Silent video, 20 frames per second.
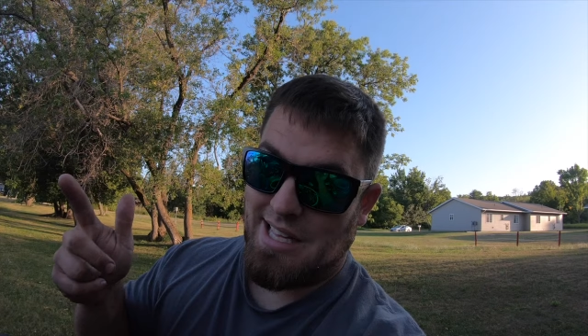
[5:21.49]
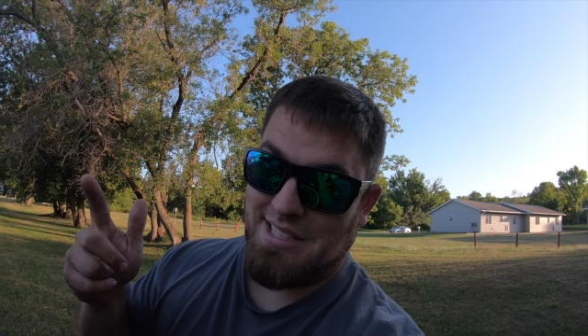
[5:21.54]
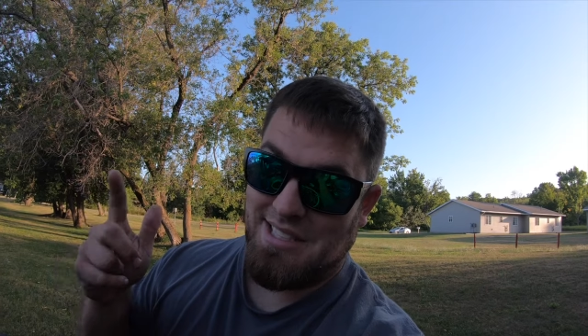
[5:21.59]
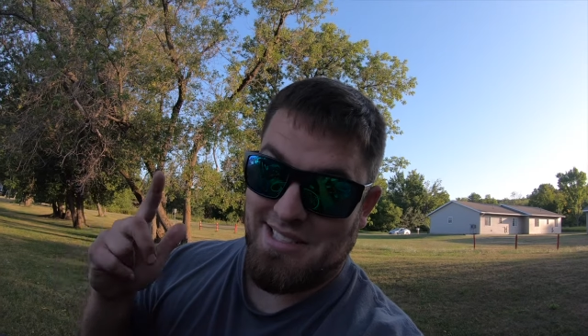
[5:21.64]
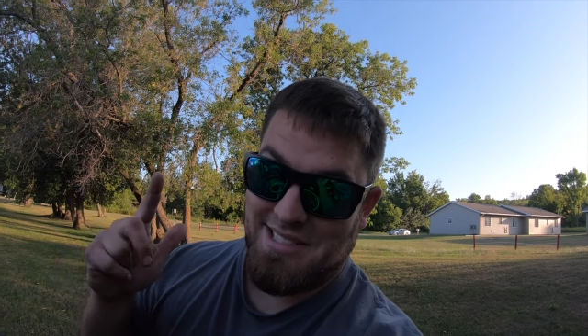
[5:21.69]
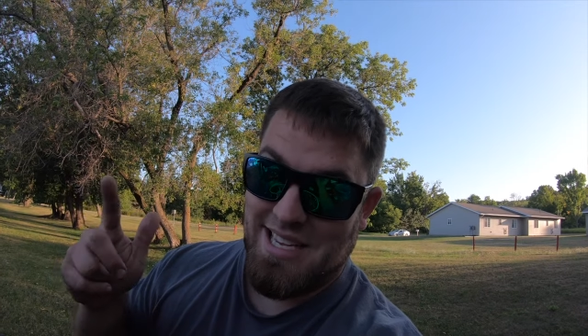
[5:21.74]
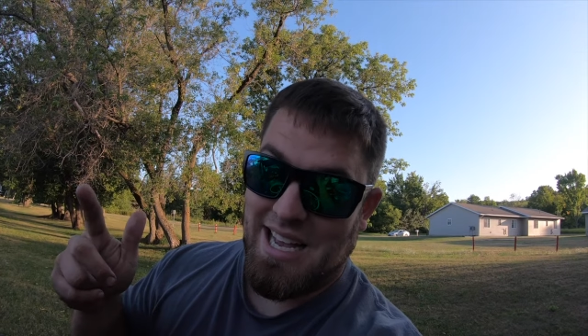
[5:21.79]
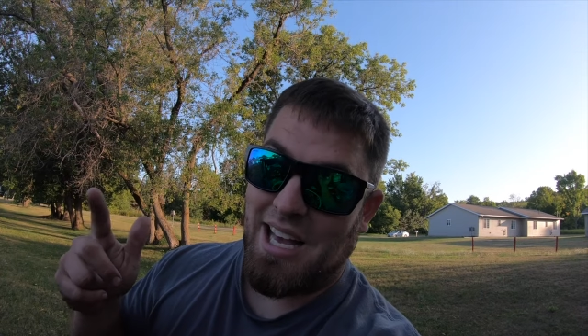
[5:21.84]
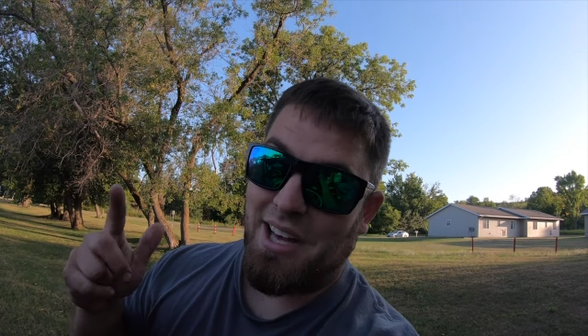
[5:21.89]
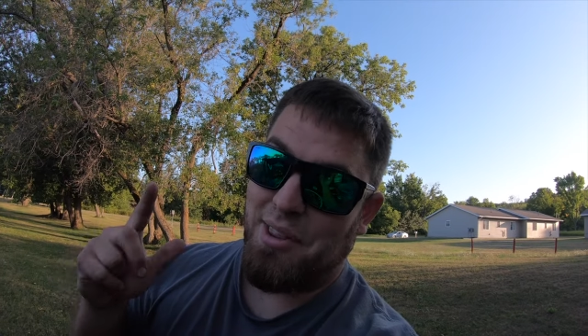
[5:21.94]
That's
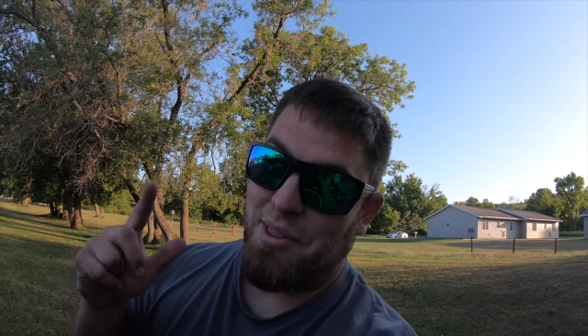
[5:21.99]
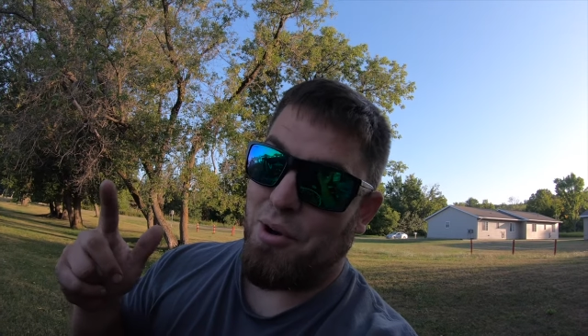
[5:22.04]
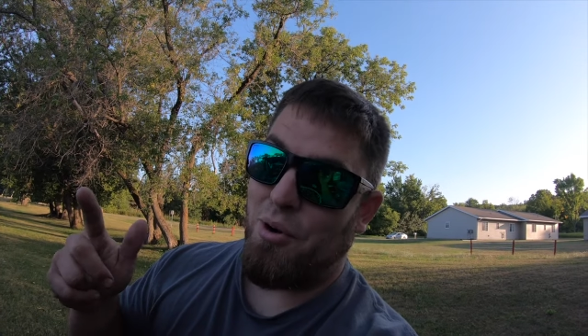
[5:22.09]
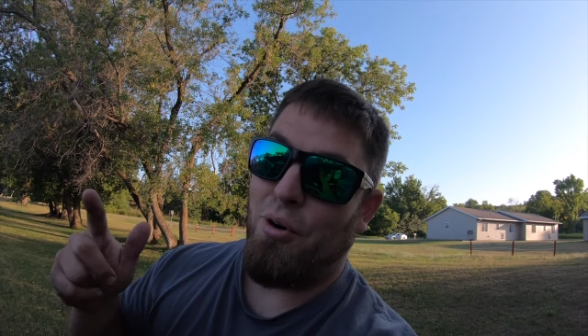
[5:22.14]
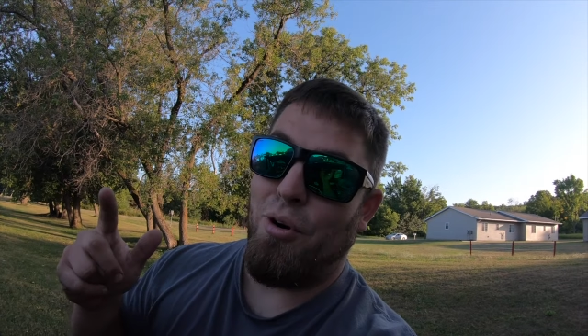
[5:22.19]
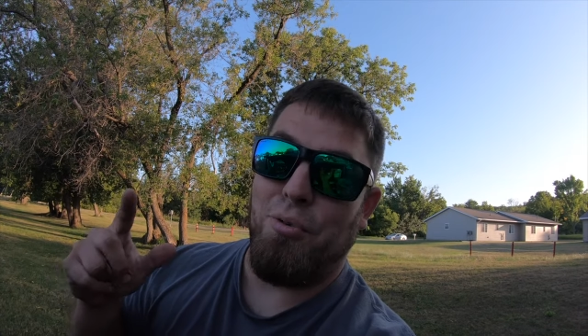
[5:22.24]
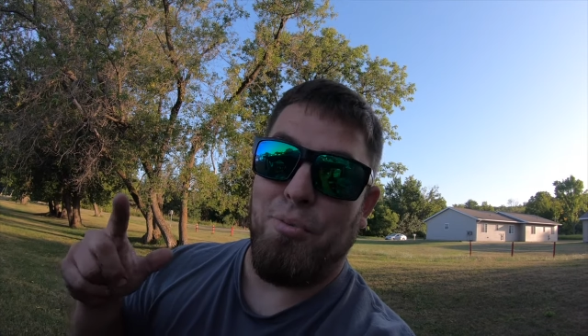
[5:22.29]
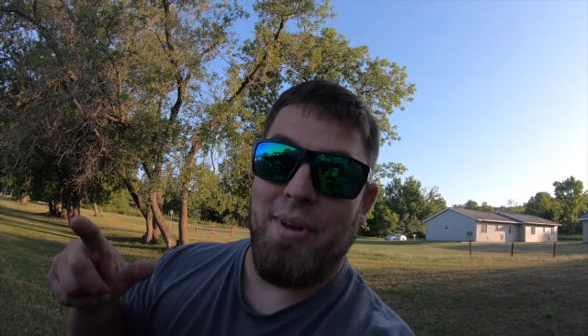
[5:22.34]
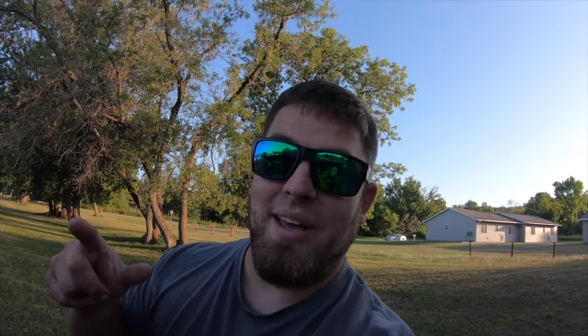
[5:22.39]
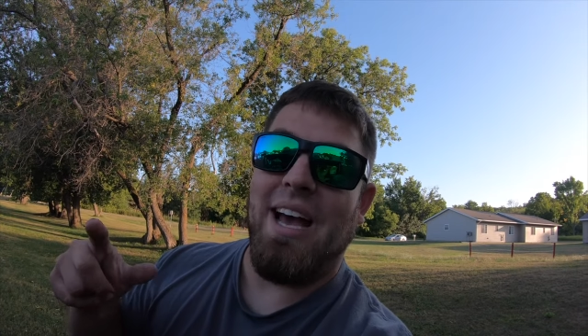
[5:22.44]
exactly the
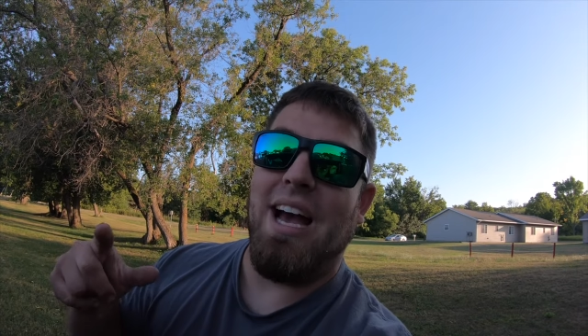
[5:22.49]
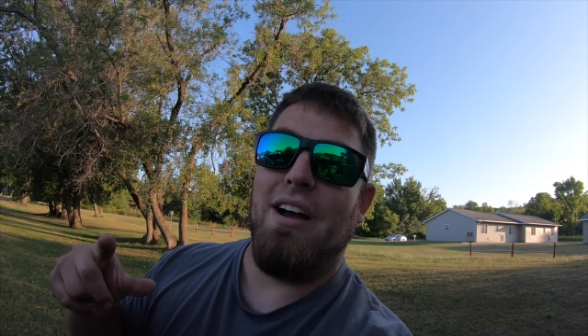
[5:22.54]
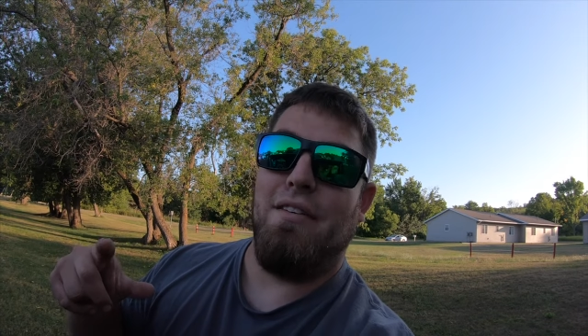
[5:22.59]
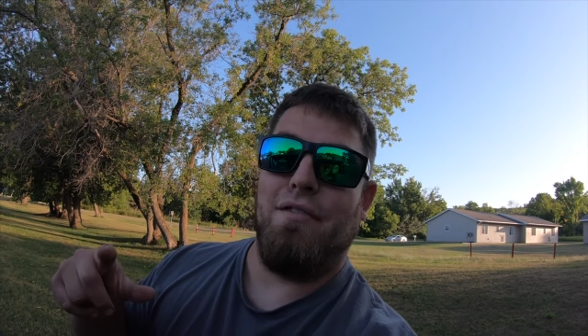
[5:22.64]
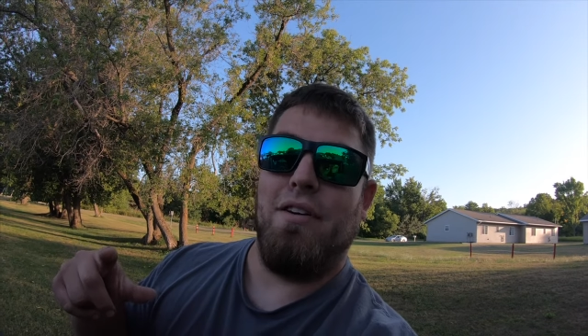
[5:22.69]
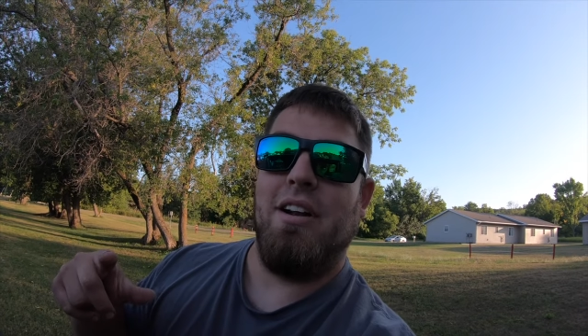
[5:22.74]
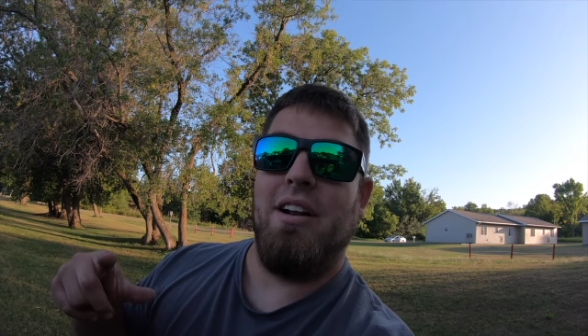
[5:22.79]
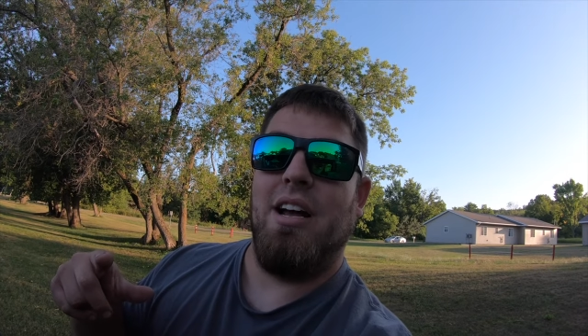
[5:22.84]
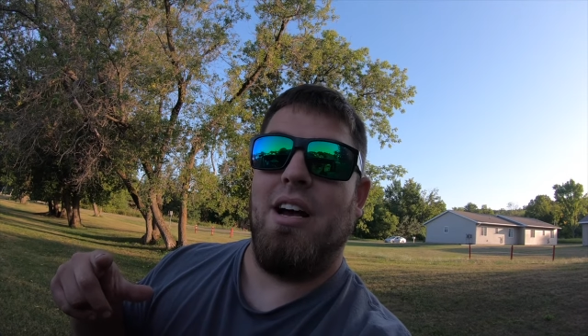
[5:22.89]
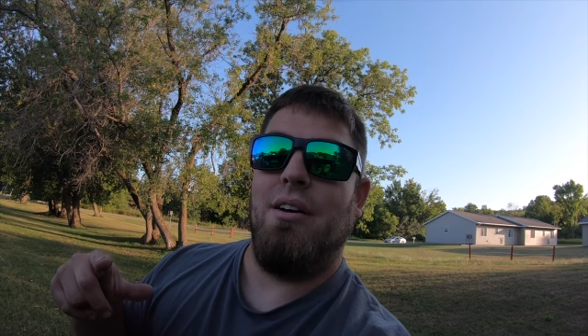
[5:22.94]
horn we
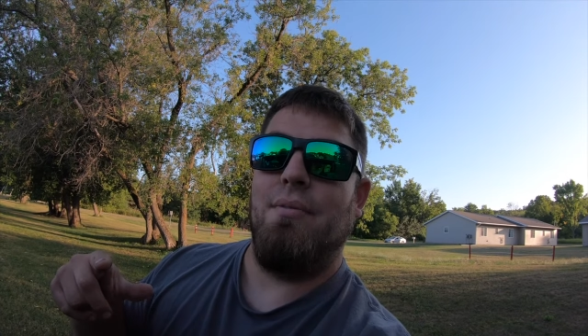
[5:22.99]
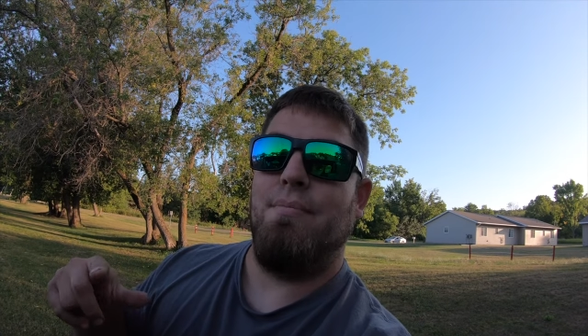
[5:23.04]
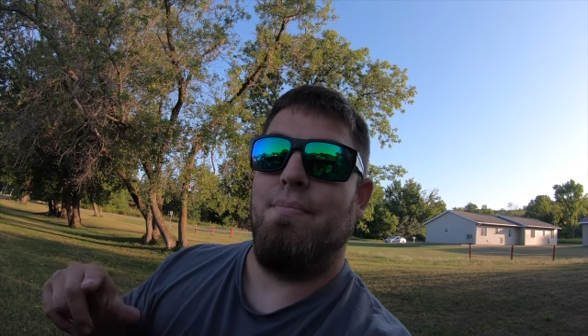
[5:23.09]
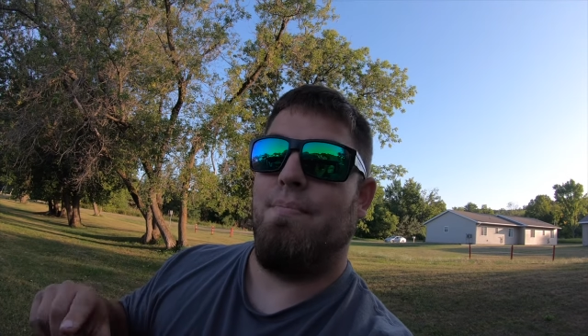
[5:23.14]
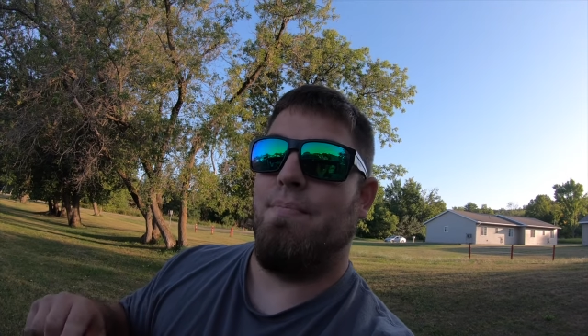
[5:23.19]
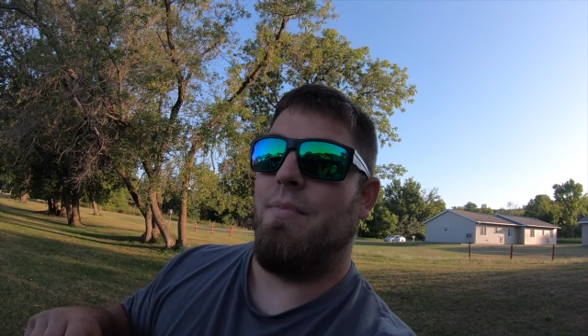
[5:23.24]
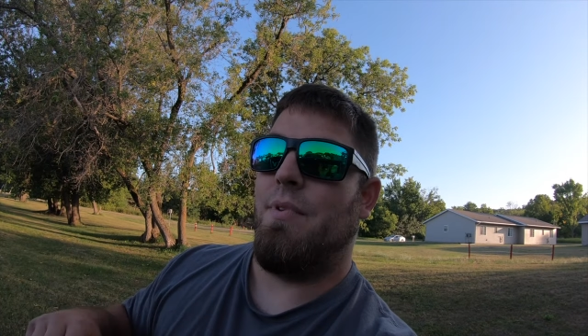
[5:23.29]
have right now.